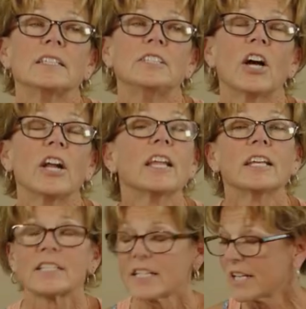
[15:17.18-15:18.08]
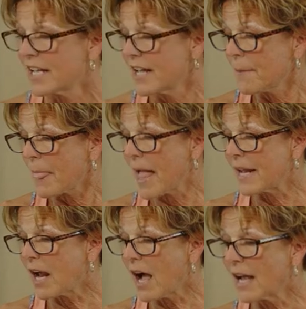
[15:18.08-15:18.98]
done it.
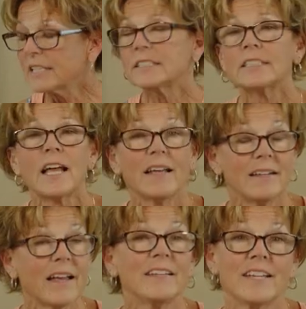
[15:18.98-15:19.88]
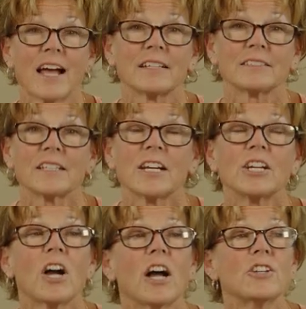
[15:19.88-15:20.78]
And I said, yes,
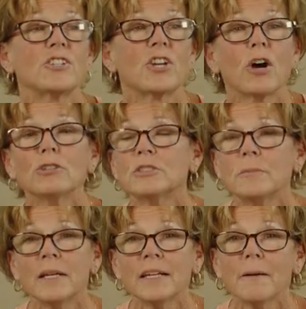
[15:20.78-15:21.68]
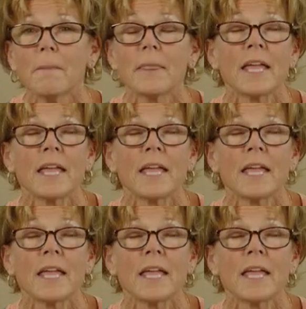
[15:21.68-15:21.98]
God chose me.